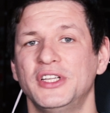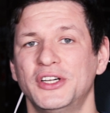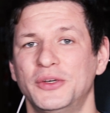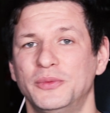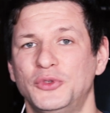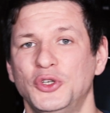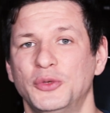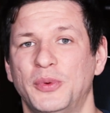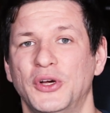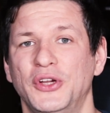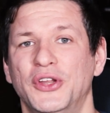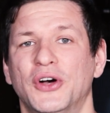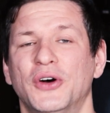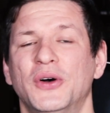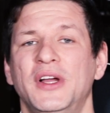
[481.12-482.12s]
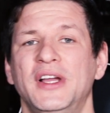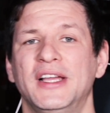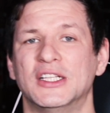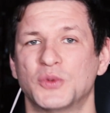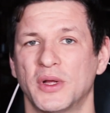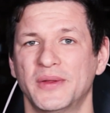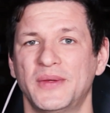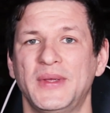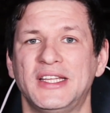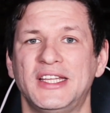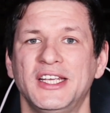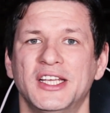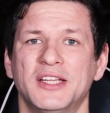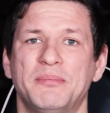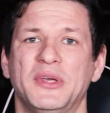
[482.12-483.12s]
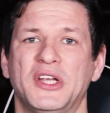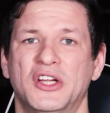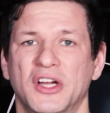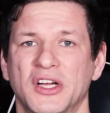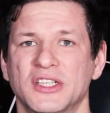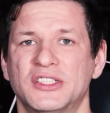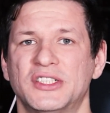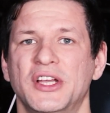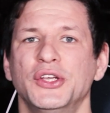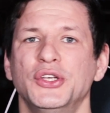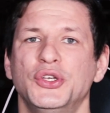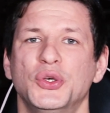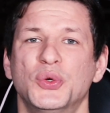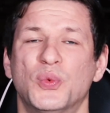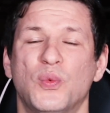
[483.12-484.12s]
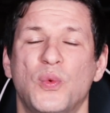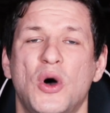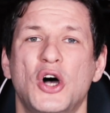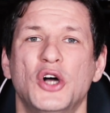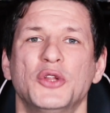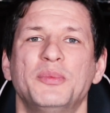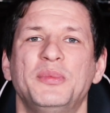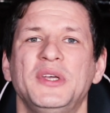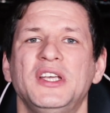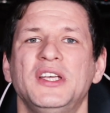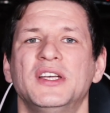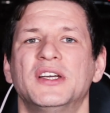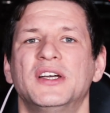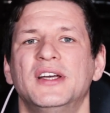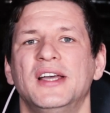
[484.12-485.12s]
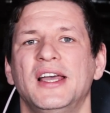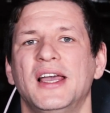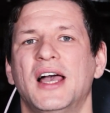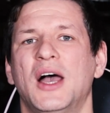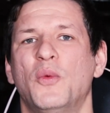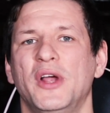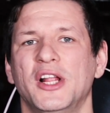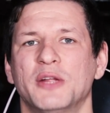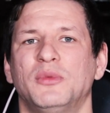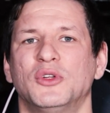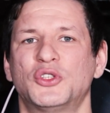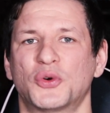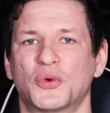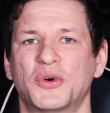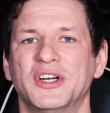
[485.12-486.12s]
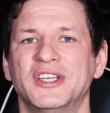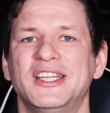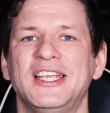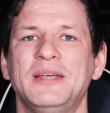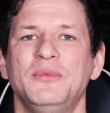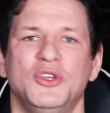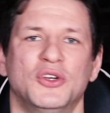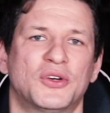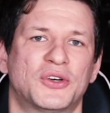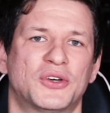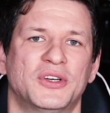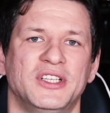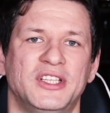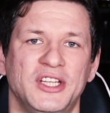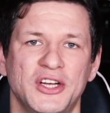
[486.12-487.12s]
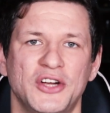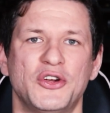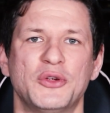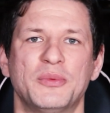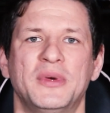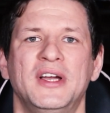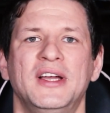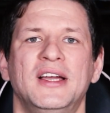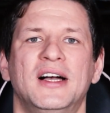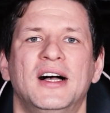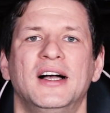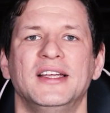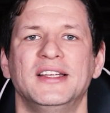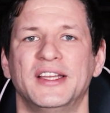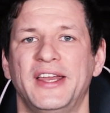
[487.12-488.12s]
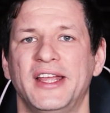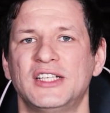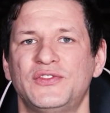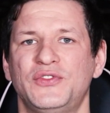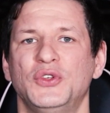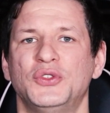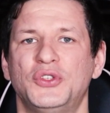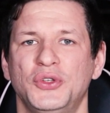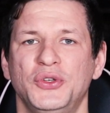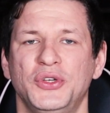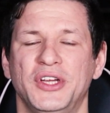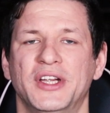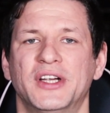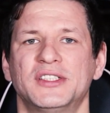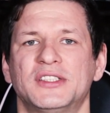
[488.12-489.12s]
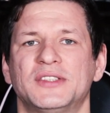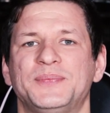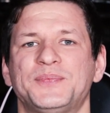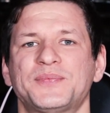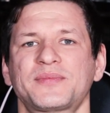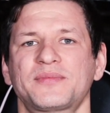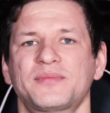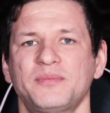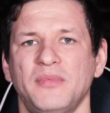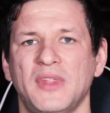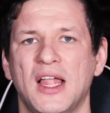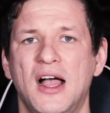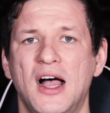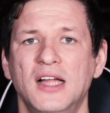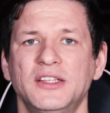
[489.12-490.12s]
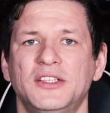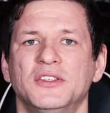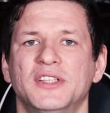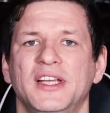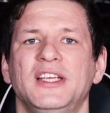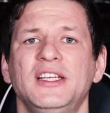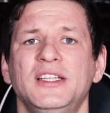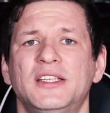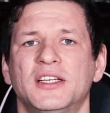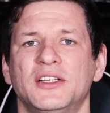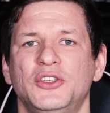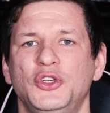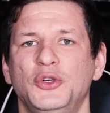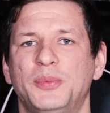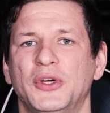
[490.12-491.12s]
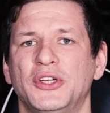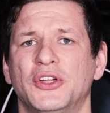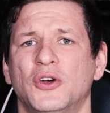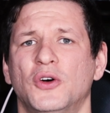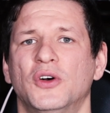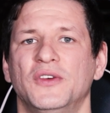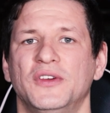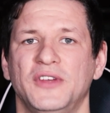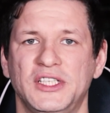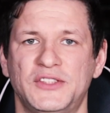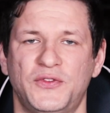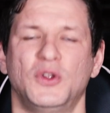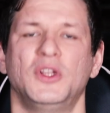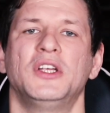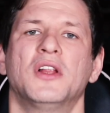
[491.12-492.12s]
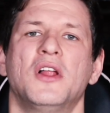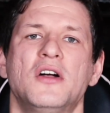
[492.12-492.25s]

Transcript: Ethereum 2.0, it's one-way ticket because you won't be available to redeem your Ethereum in the next few two years until the ETH 2.0 is fully